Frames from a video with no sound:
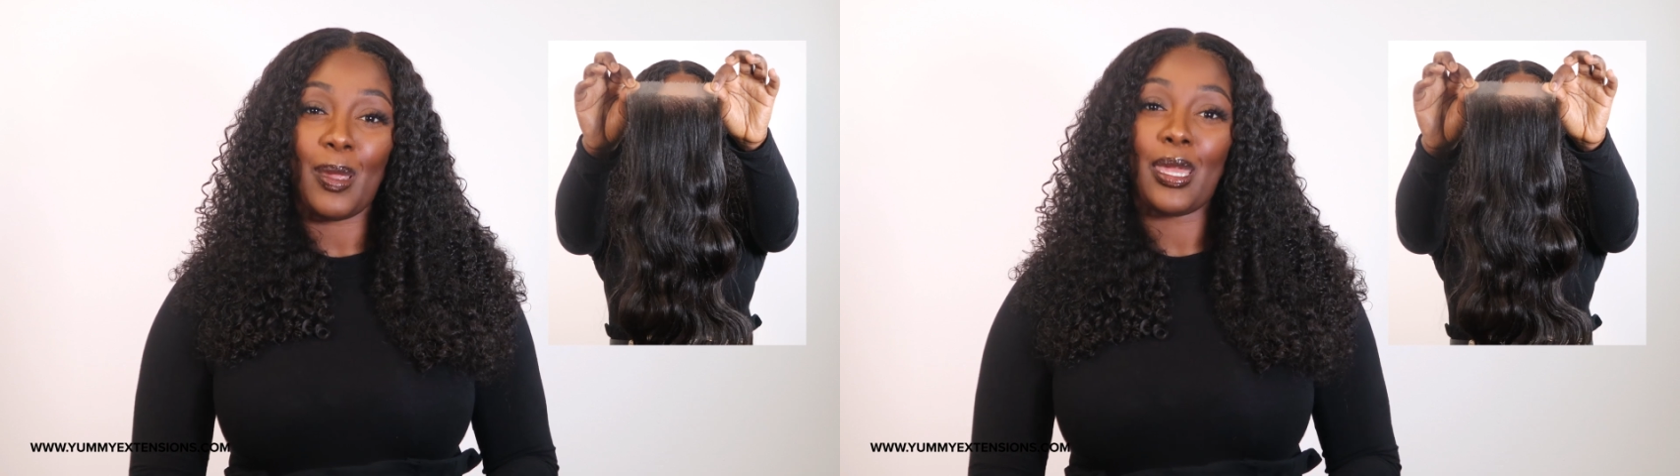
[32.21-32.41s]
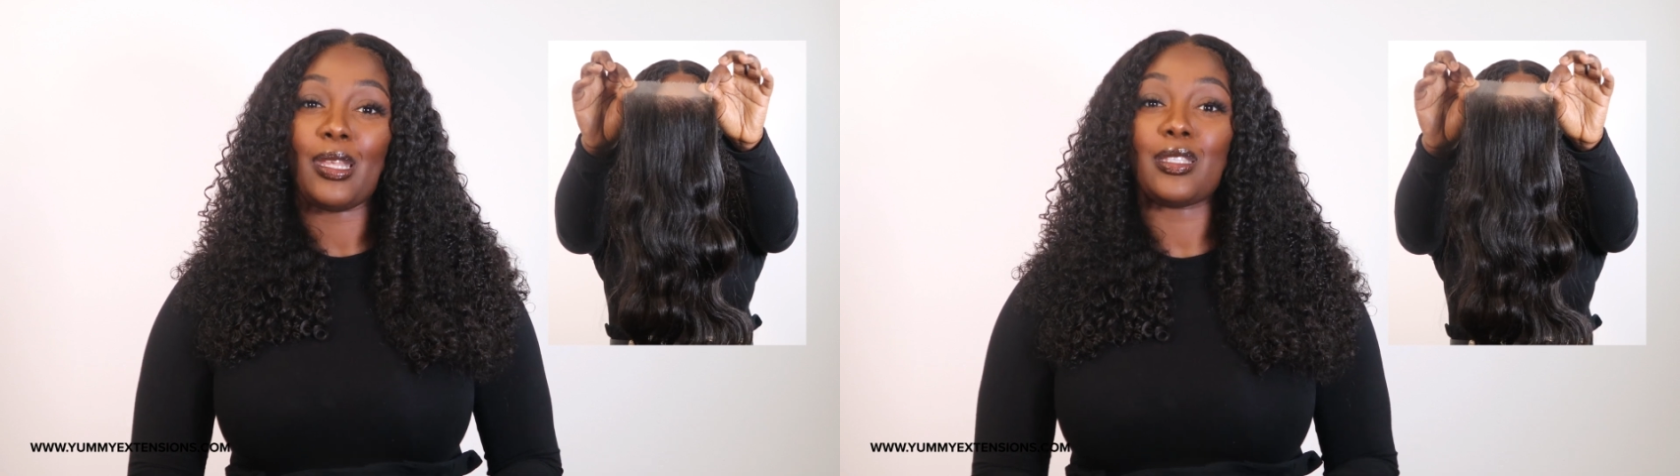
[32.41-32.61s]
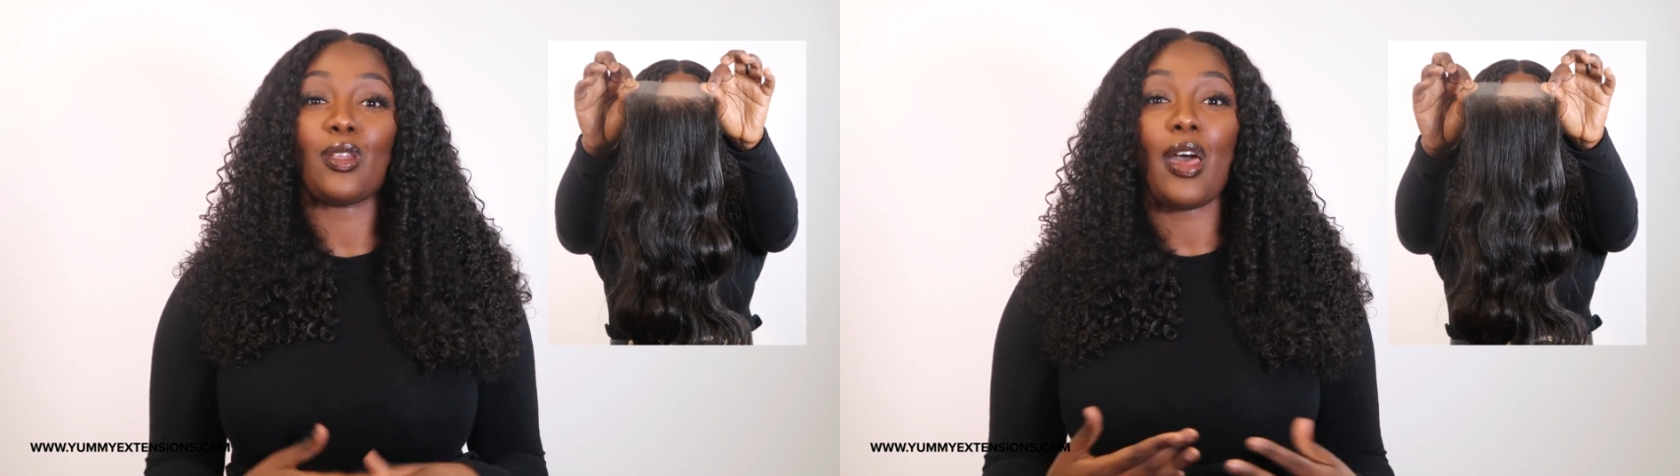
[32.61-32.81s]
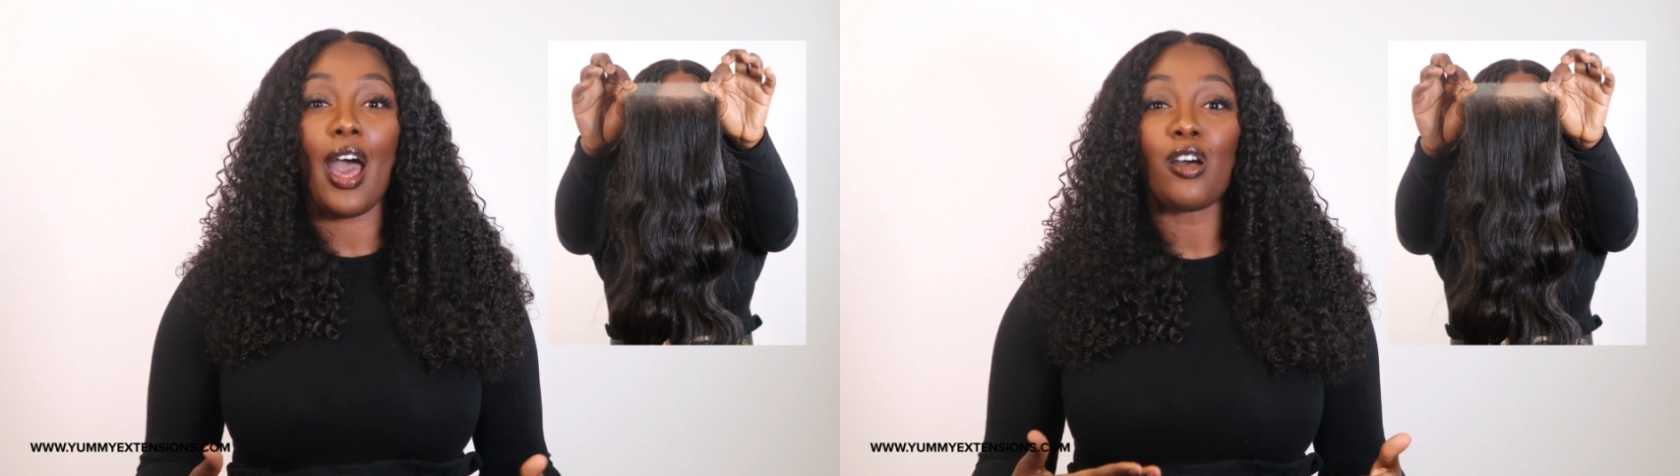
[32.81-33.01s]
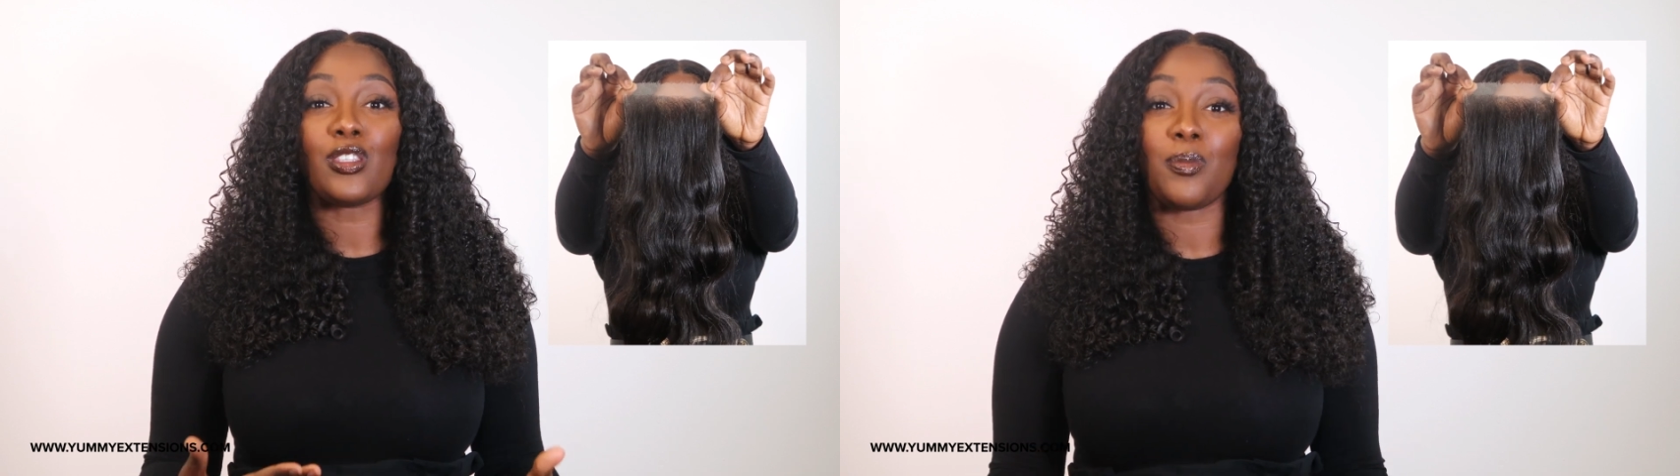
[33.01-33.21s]
maintenance on
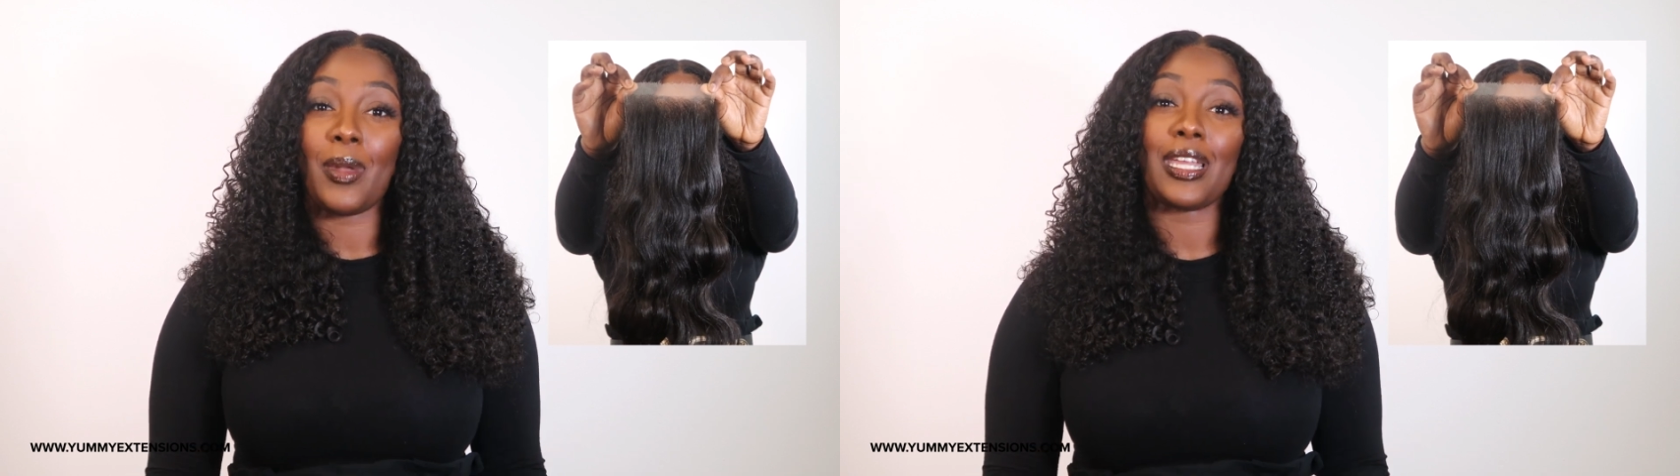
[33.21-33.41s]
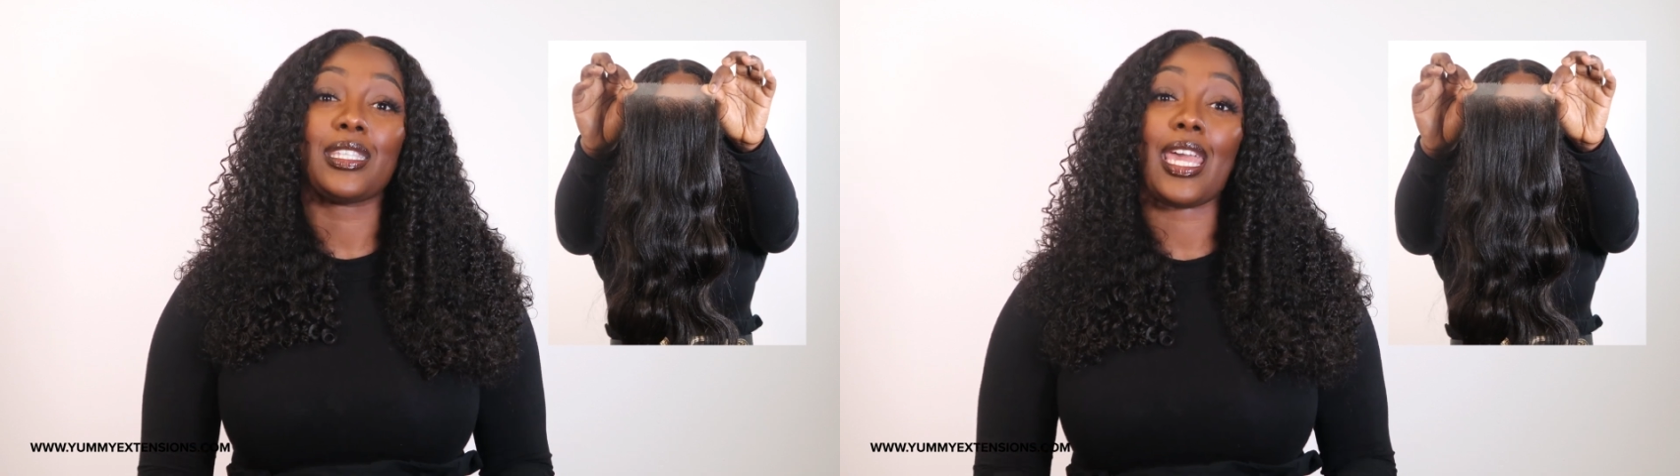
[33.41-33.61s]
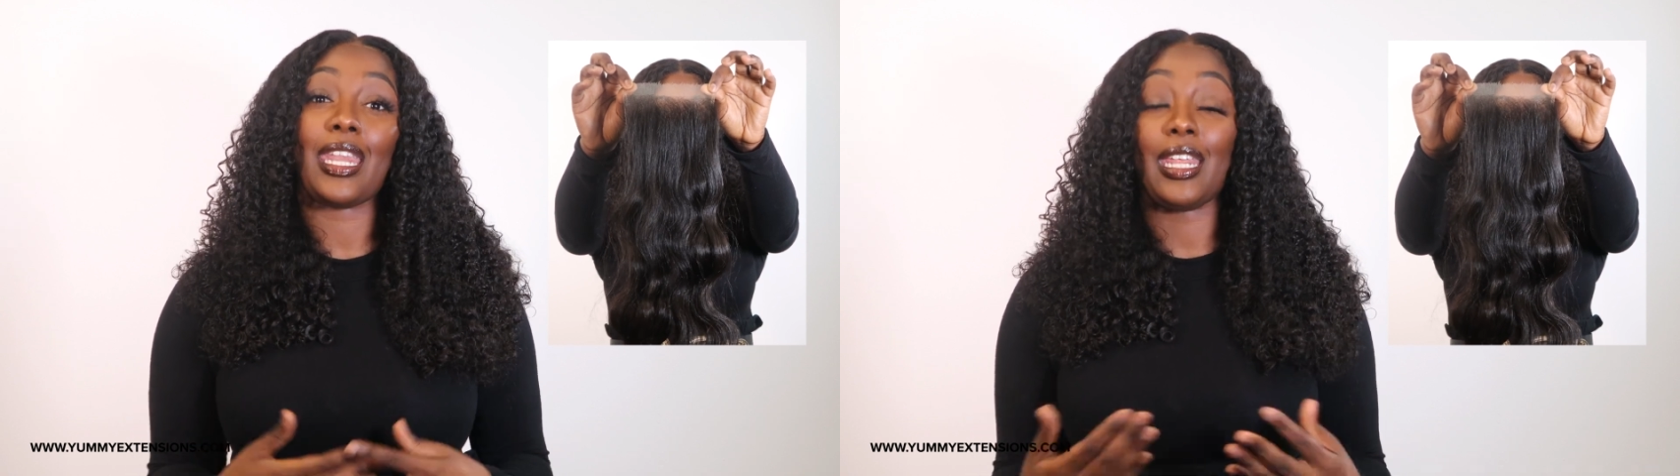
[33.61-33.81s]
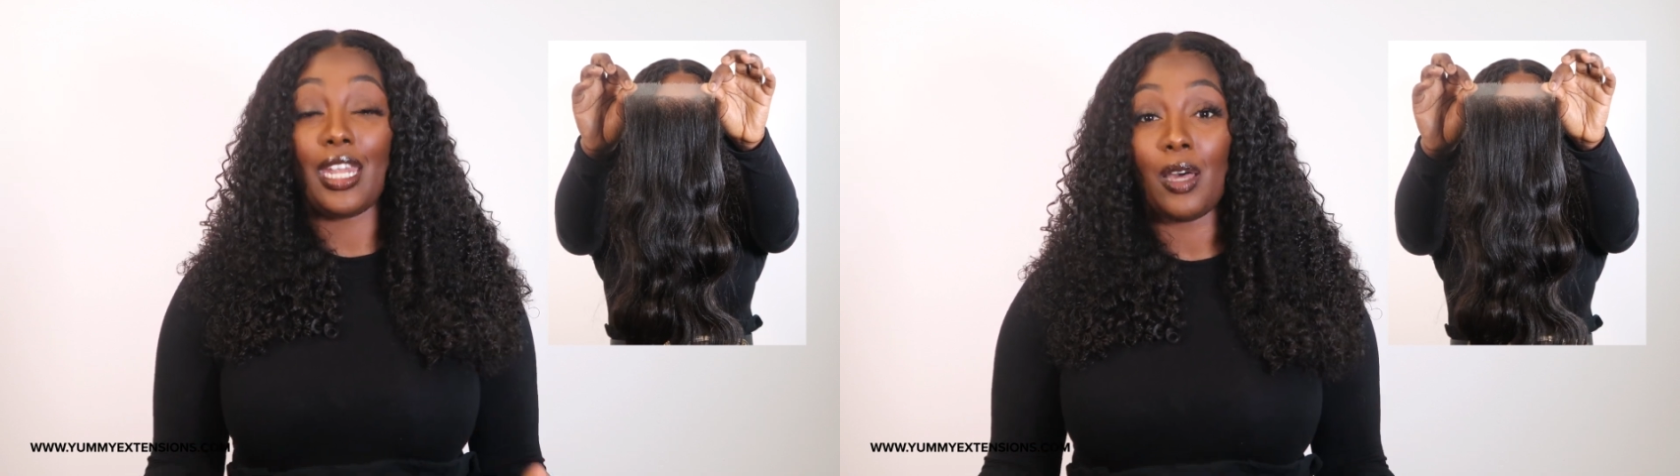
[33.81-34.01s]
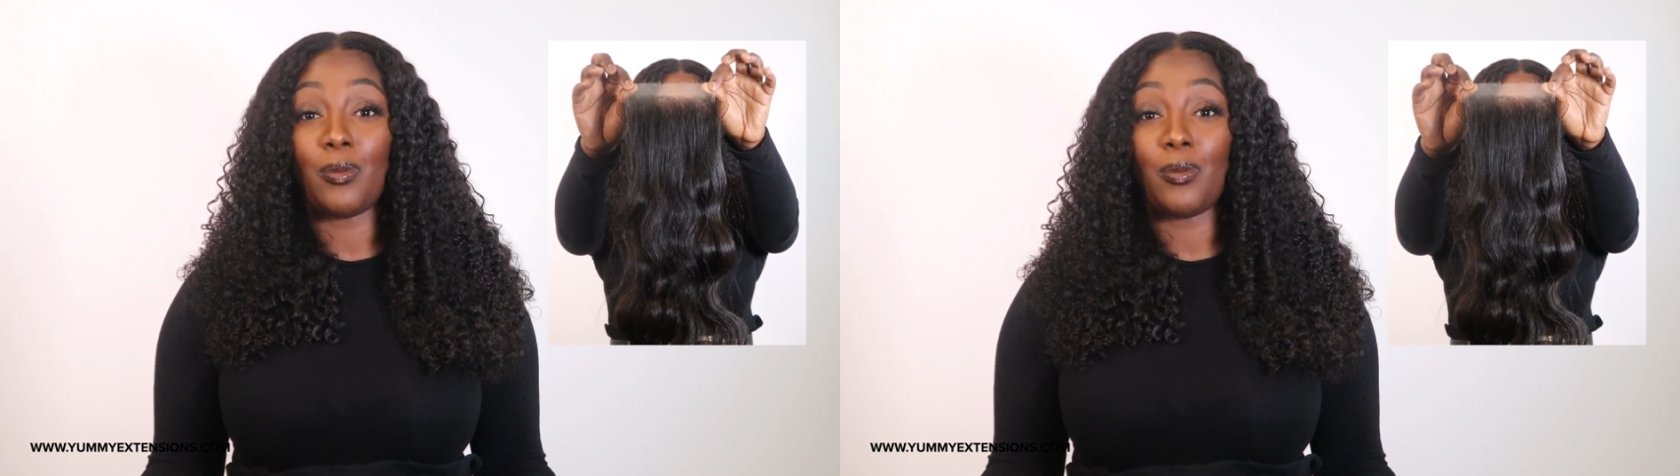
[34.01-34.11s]
how to maintain and